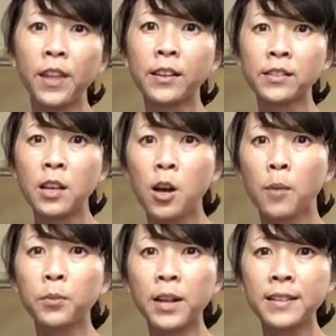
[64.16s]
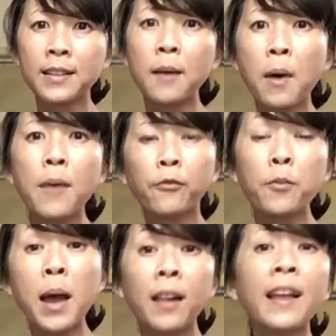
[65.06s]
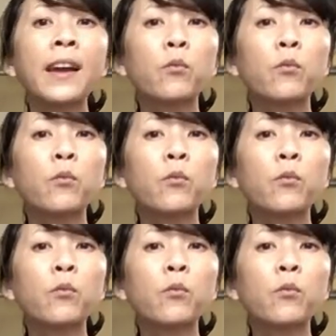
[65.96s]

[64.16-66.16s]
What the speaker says: things. Plus, I'm from LA,